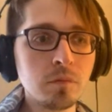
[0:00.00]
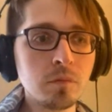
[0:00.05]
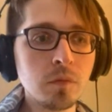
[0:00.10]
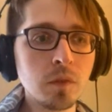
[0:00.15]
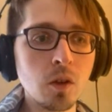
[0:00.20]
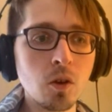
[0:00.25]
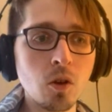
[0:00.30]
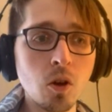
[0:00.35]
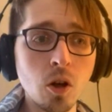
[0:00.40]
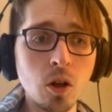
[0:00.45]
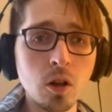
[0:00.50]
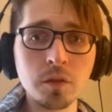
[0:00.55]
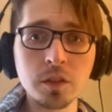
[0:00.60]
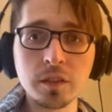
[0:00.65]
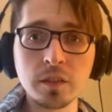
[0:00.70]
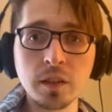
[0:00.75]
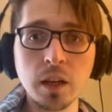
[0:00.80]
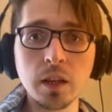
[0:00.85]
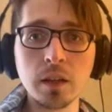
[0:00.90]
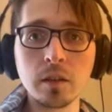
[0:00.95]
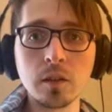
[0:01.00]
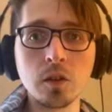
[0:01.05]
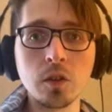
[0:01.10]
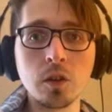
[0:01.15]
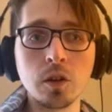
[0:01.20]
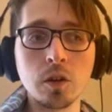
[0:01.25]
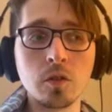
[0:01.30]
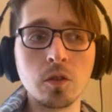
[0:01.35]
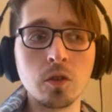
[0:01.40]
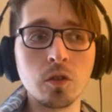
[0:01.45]
all of a sudden, you
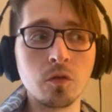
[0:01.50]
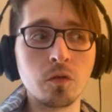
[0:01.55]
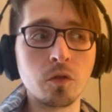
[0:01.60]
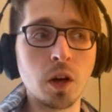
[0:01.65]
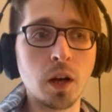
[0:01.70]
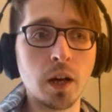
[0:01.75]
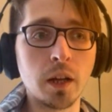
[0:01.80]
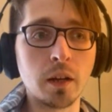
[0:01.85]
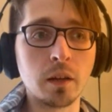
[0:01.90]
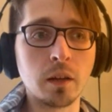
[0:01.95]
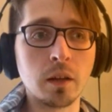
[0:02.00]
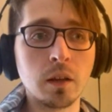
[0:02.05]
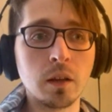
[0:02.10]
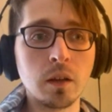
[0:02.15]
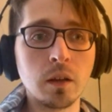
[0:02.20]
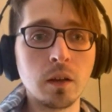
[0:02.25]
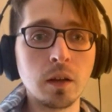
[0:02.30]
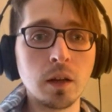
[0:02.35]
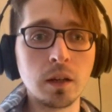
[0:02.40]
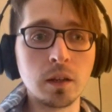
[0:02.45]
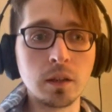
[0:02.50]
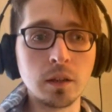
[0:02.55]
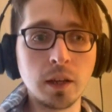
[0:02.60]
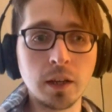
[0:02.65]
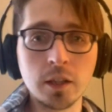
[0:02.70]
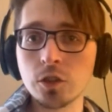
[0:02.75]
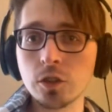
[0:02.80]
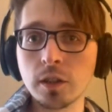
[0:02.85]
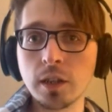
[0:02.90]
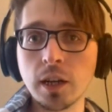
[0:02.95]
know, you've got an
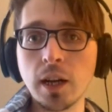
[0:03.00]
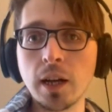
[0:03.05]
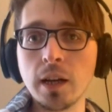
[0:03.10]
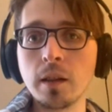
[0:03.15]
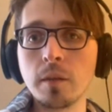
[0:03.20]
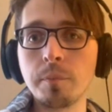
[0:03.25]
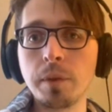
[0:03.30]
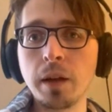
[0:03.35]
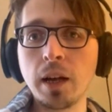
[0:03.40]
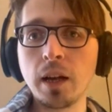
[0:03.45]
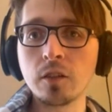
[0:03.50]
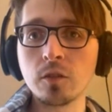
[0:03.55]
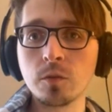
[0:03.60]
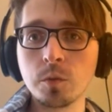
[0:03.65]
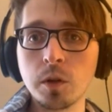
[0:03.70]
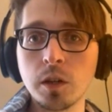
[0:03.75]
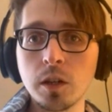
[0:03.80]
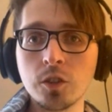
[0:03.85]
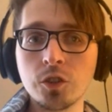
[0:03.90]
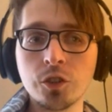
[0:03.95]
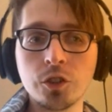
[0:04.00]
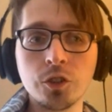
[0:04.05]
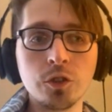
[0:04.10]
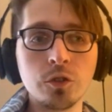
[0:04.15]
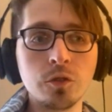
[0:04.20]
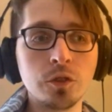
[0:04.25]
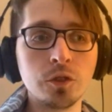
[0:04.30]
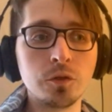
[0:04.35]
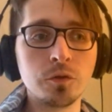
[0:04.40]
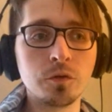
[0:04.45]
electric guy in the pass rush.
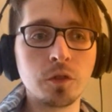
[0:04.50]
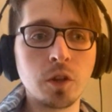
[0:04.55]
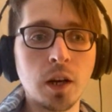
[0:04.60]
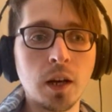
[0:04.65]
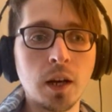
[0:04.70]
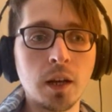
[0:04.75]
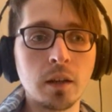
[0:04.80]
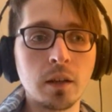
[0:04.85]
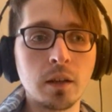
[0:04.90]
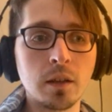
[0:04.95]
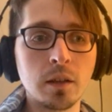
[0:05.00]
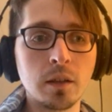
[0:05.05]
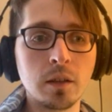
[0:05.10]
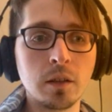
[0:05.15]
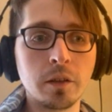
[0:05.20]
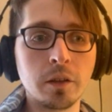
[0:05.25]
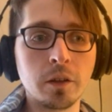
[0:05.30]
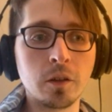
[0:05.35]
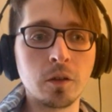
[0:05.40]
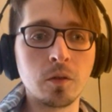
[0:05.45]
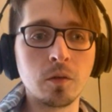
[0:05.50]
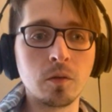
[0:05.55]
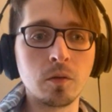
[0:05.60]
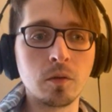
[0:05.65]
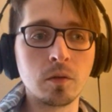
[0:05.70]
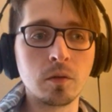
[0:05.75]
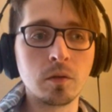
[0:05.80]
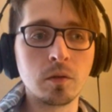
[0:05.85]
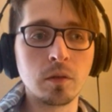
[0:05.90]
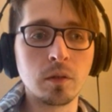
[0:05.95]
You've got, you know,
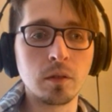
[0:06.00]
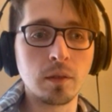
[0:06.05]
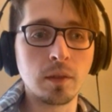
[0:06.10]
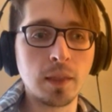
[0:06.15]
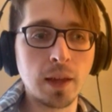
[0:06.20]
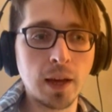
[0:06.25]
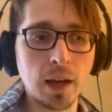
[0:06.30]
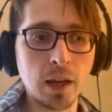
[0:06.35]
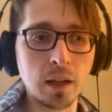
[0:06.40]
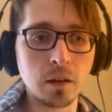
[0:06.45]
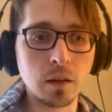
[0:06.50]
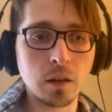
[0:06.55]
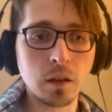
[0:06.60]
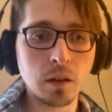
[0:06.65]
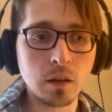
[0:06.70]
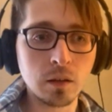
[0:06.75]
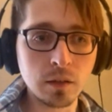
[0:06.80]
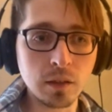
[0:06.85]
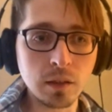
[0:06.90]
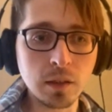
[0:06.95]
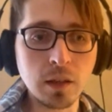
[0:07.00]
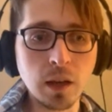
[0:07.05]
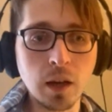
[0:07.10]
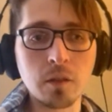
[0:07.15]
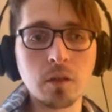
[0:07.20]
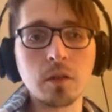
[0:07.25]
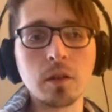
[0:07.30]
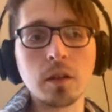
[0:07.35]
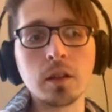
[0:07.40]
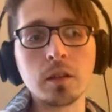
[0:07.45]
that
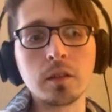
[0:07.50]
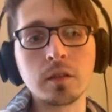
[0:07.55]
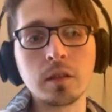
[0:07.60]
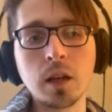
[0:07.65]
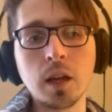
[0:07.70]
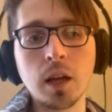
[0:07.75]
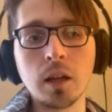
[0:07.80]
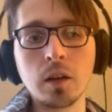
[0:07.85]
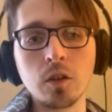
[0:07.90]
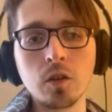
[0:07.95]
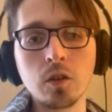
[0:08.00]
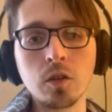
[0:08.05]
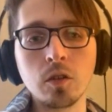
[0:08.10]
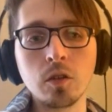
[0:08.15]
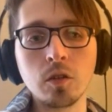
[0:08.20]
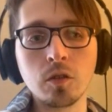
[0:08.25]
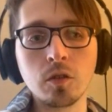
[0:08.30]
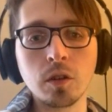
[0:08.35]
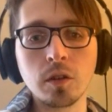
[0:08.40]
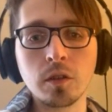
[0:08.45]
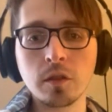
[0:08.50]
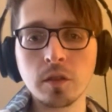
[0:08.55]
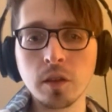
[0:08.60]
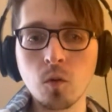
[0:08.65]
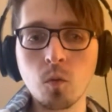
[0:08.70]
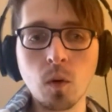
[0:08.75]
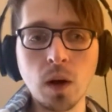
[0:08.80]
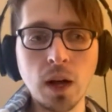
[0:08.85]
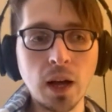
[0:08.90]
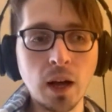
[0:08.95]
togetherness, and you're just
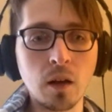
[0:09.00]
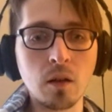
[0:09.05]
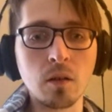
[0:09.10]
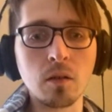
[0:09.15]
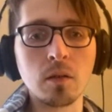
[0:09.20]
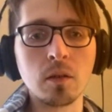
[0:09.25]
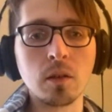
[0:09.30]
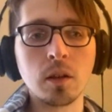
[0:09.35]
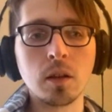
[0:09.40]
like, wow,